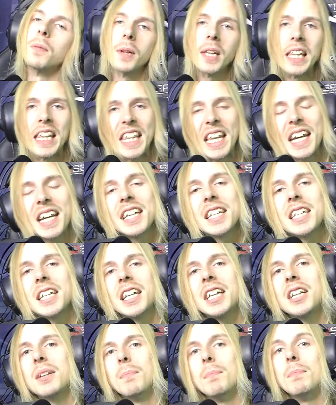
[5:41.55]
They
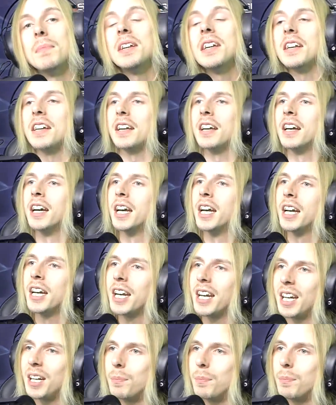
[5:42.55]
sent me a